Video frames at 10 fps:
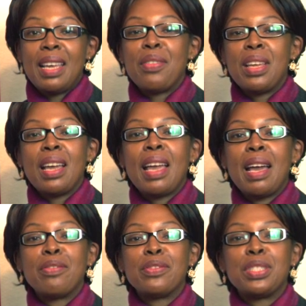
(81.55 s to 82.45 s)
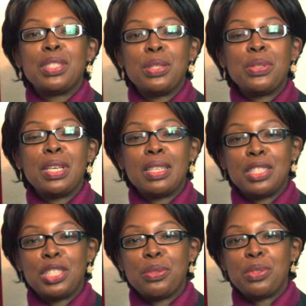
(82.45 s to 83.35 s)
And then I have 2 younger
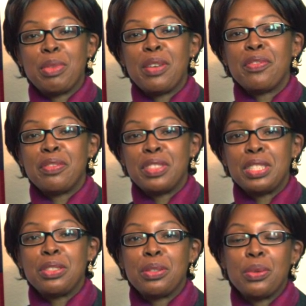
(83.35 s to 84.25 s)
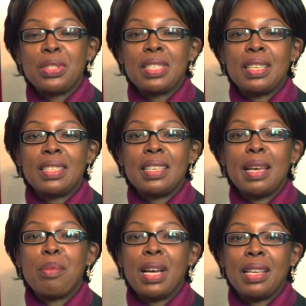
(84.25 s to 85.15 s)
children, my 15-year-old son
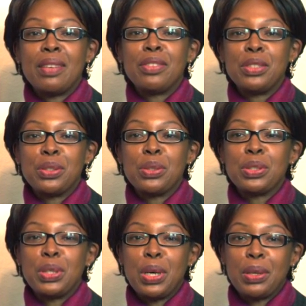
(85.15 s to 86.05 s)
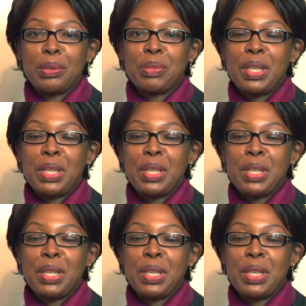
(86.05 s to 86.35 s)
and my 11-year-old daughter.